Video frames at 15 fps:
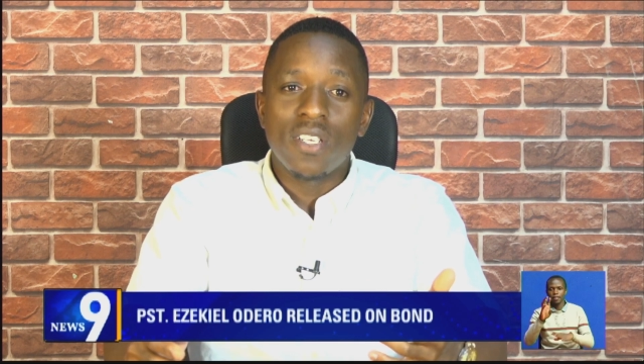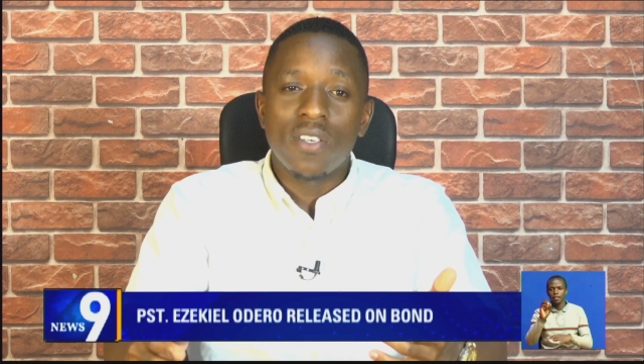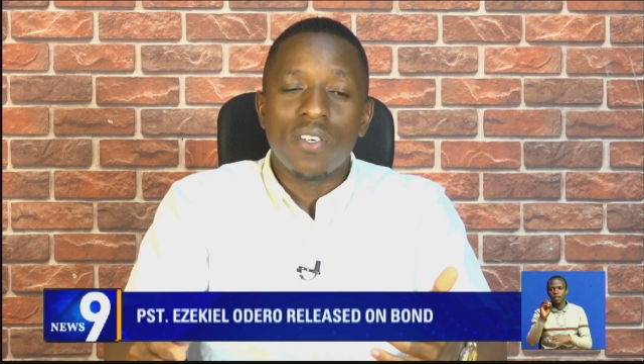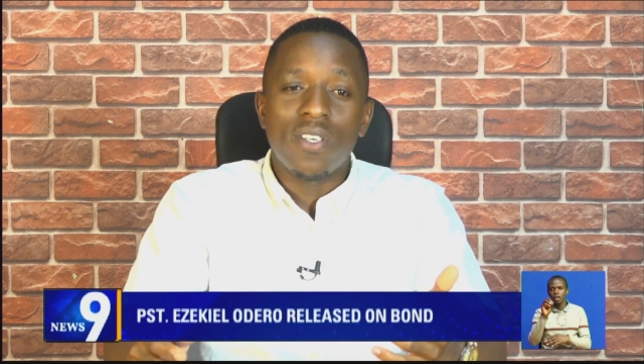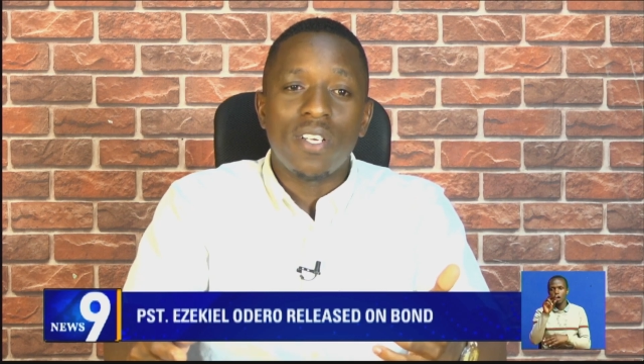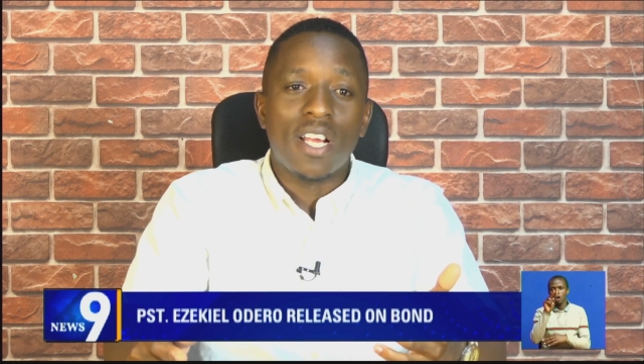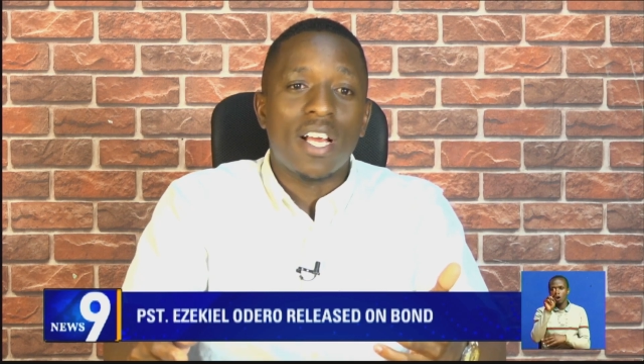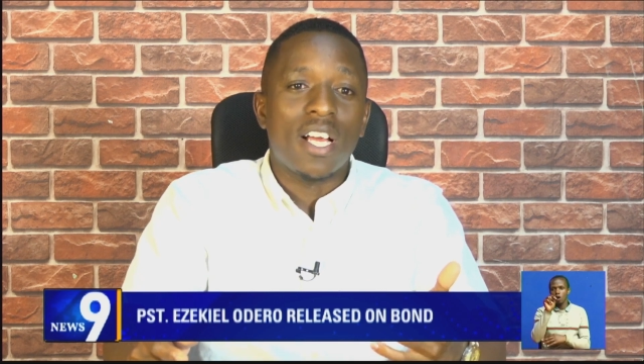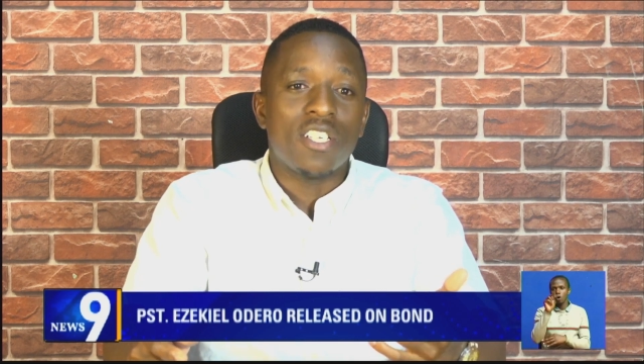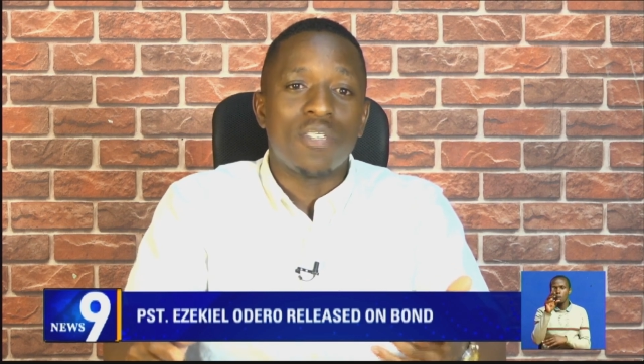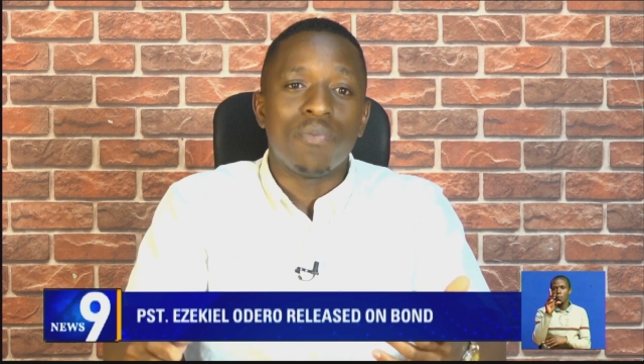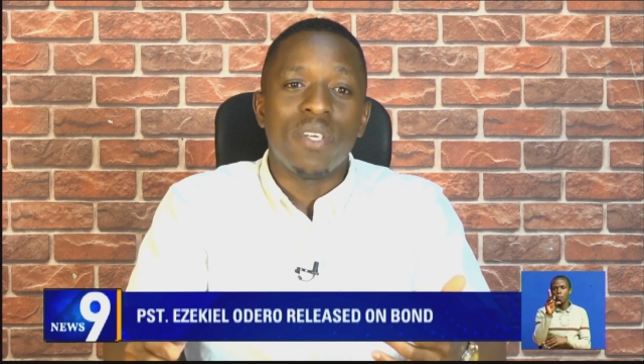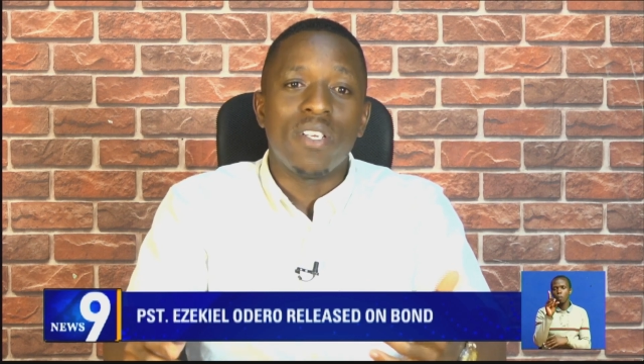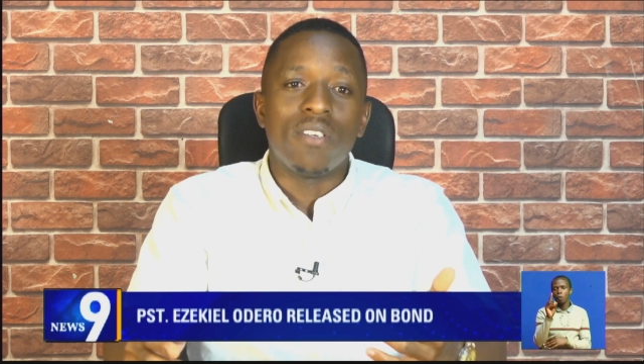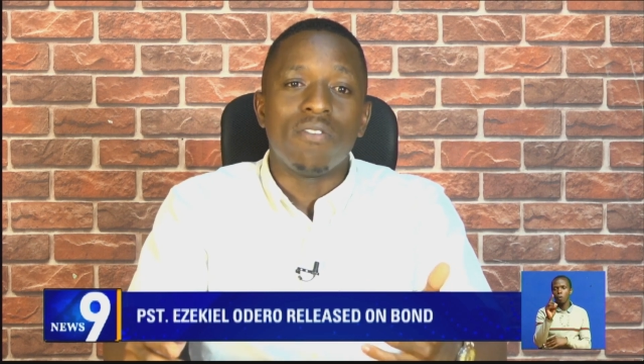or a cash
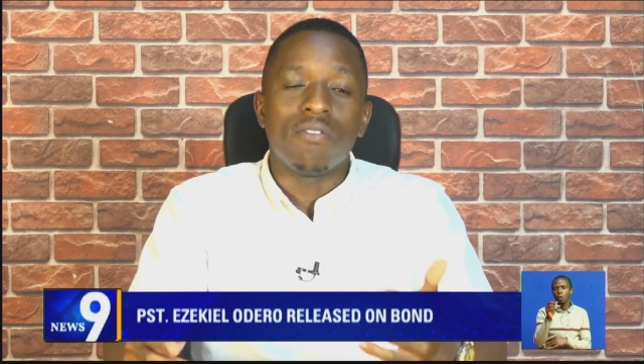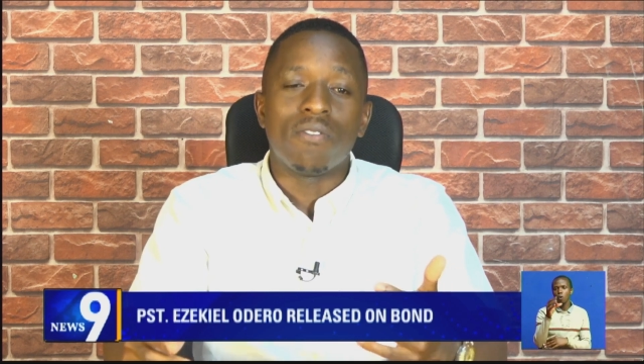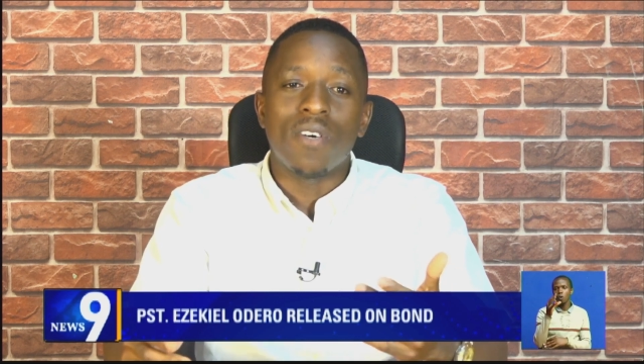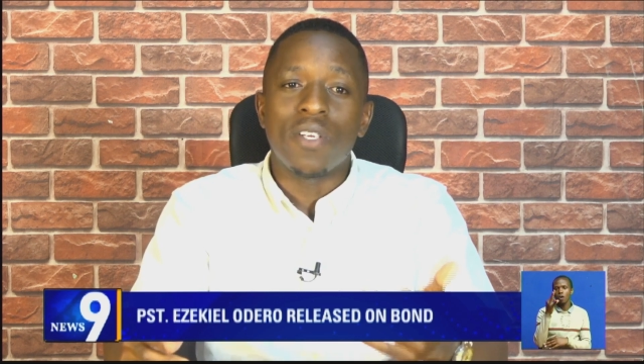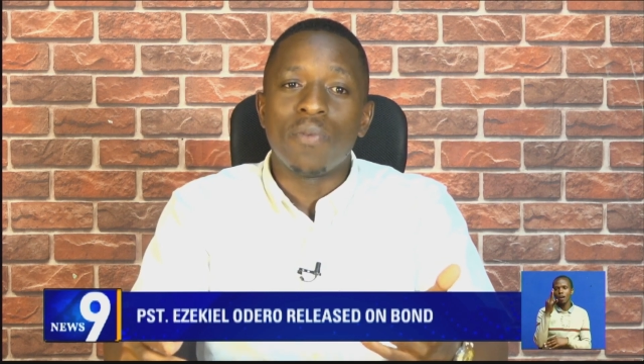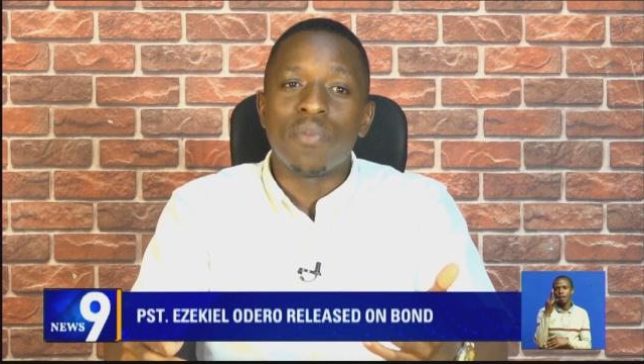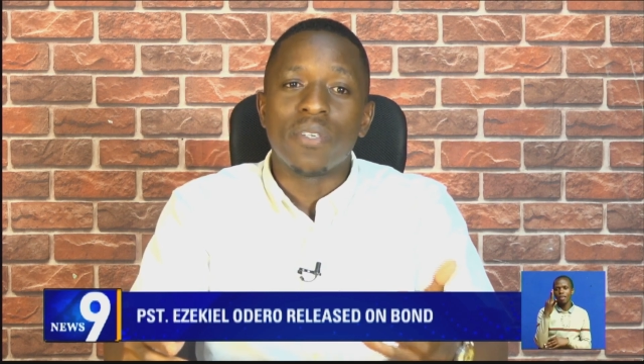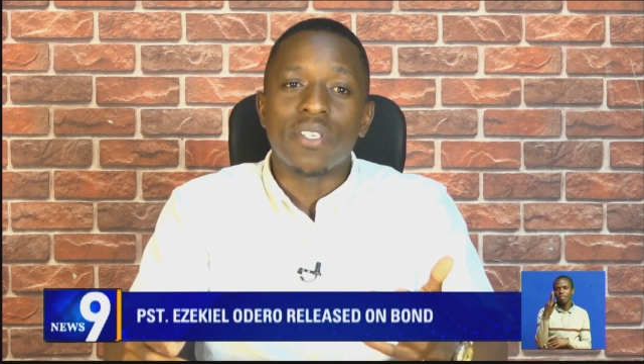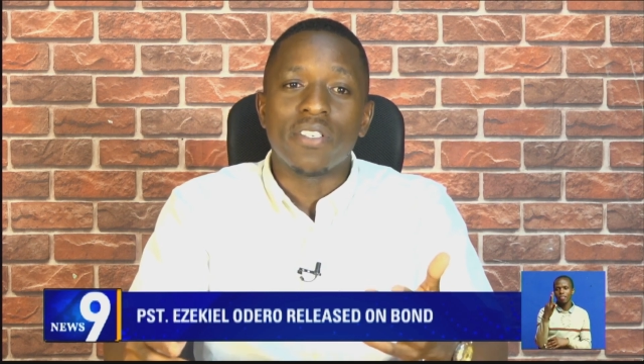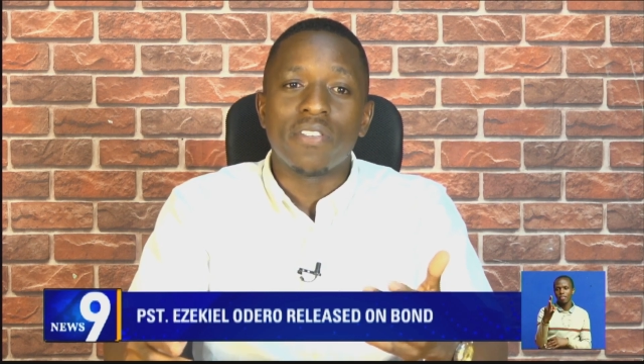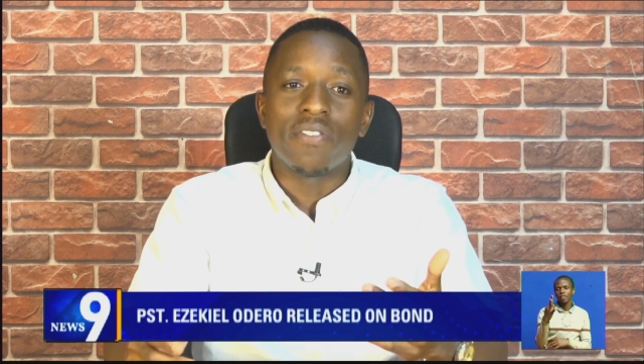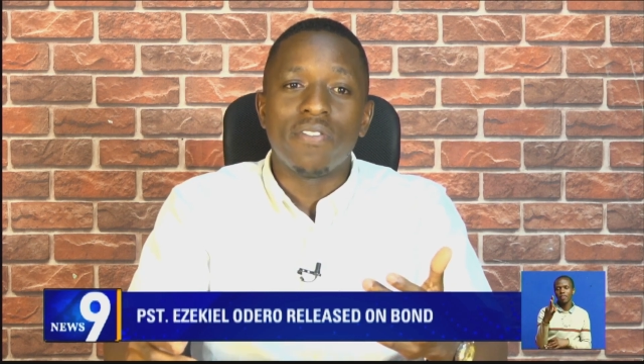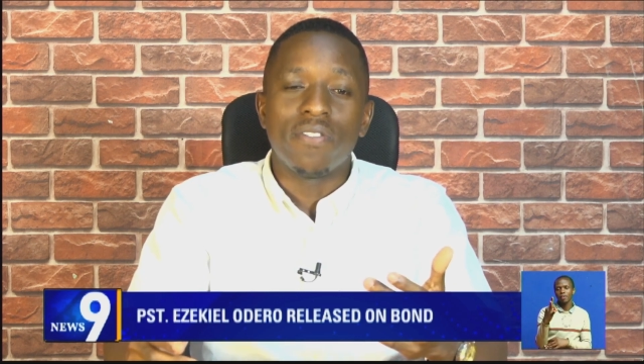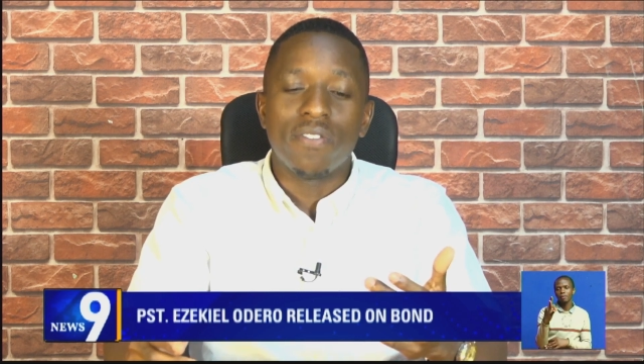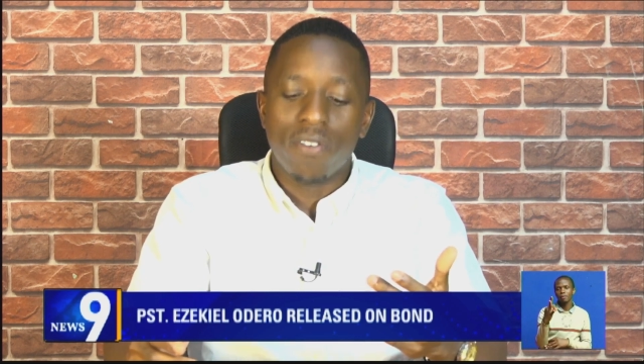bail of
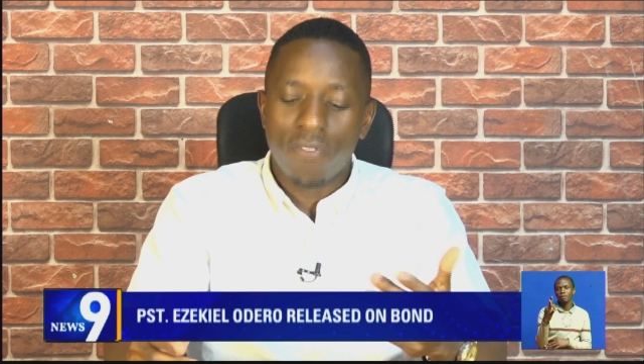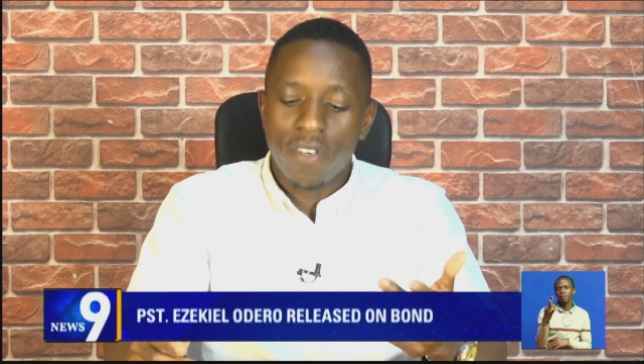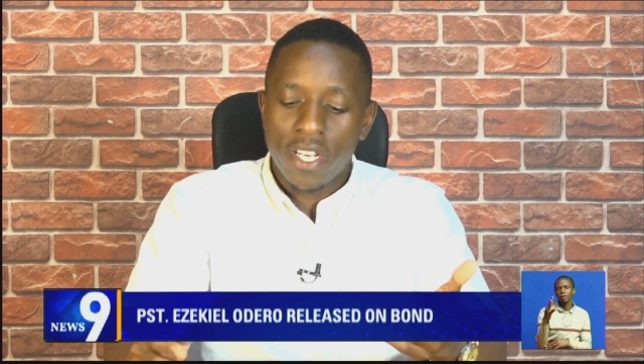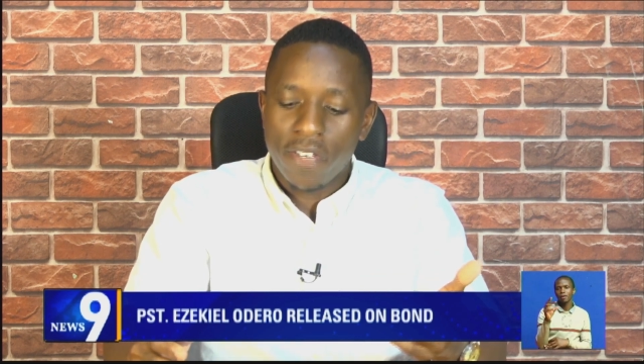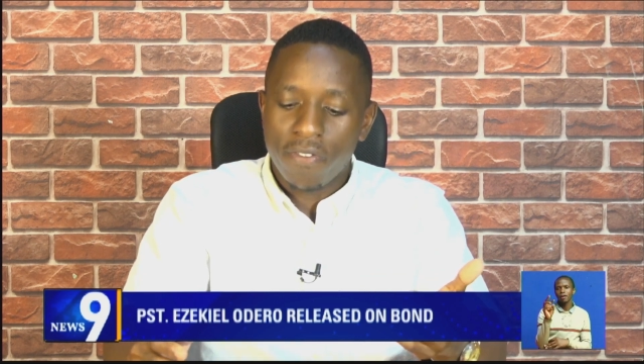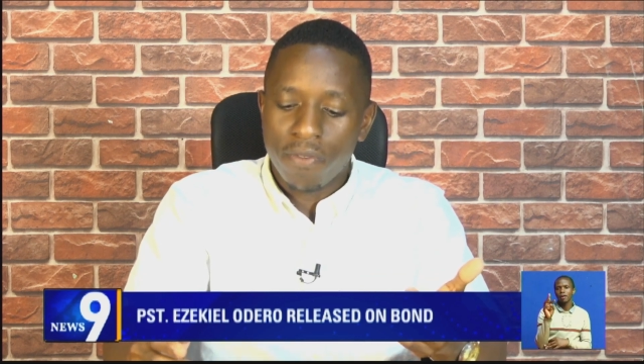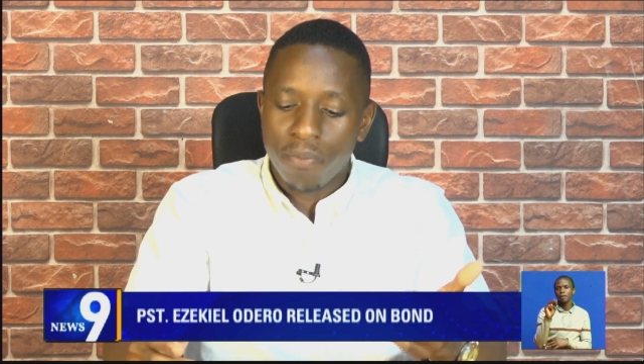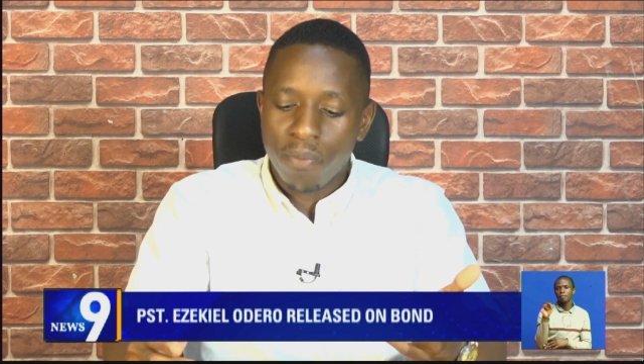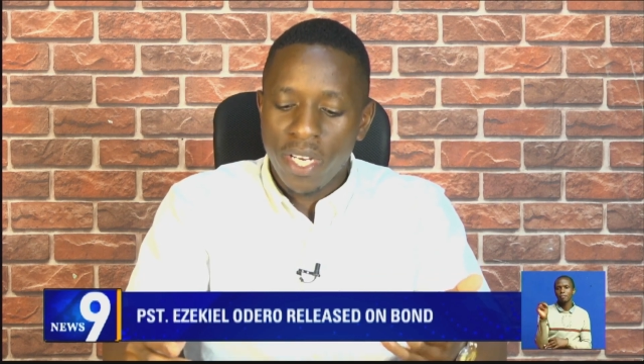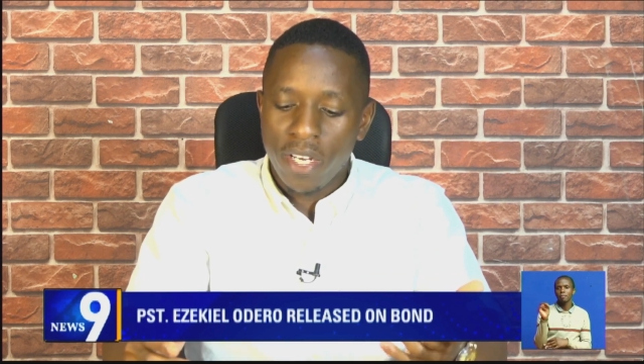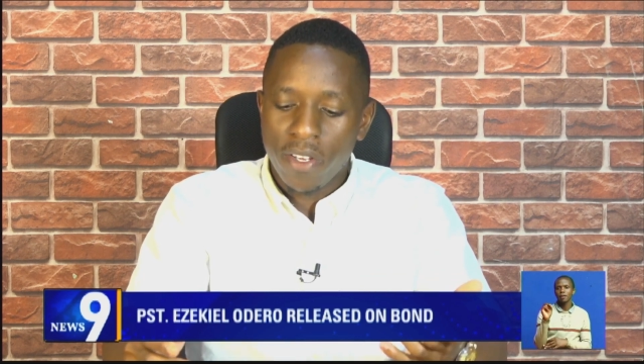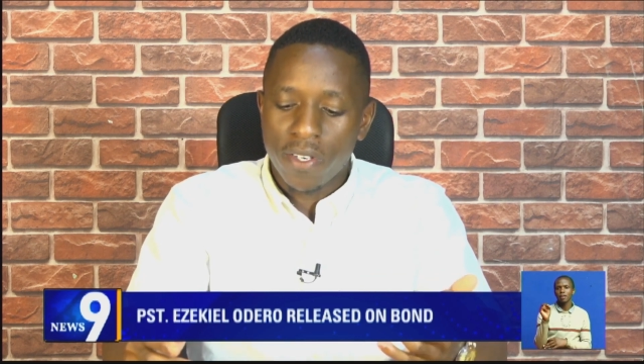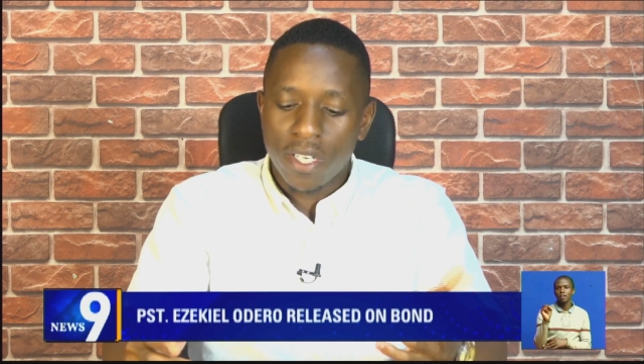1.5 million.